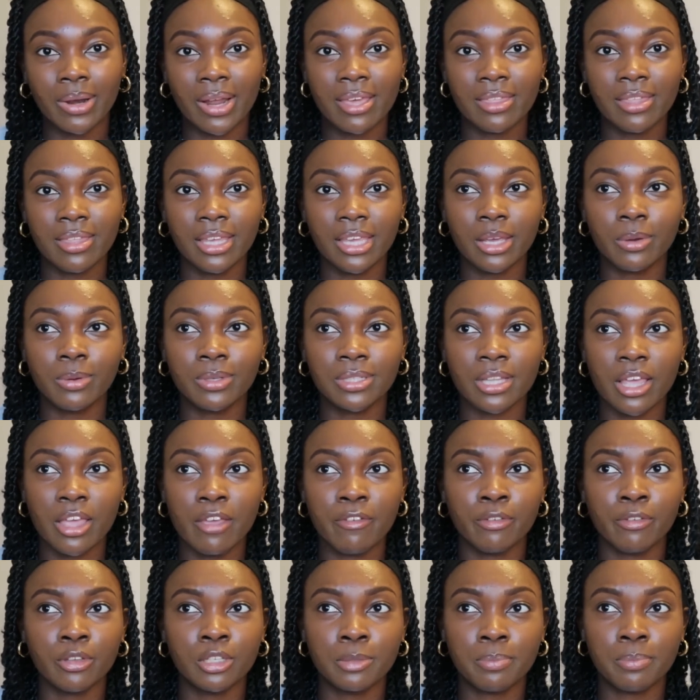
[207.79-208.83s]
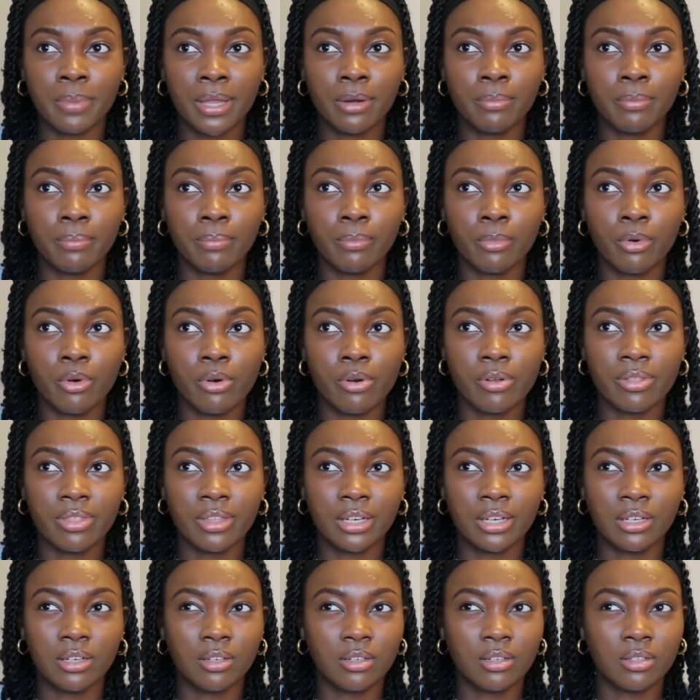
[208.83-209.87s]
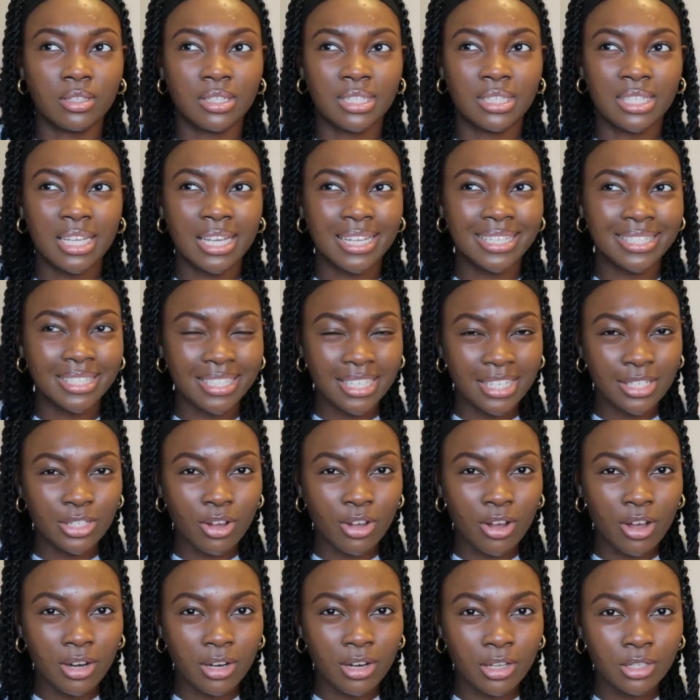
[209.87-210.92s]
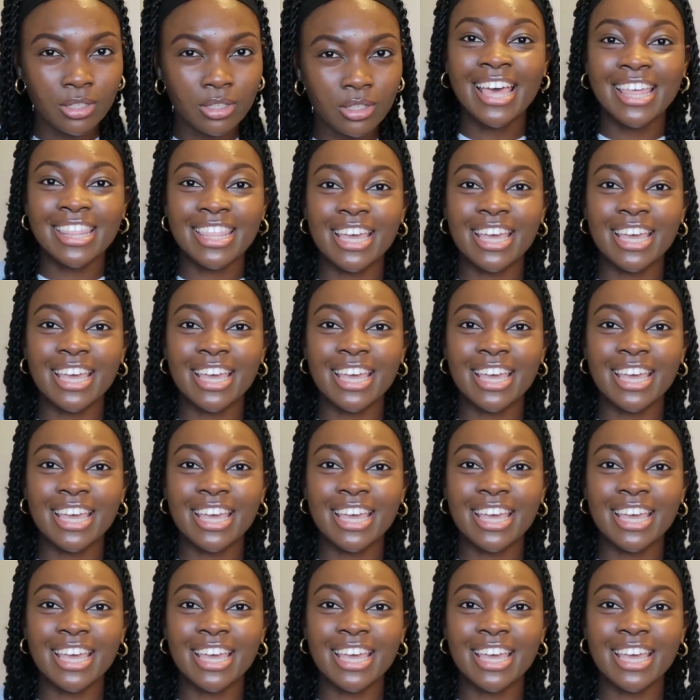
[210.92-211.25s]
I think it was if you spent more than $60,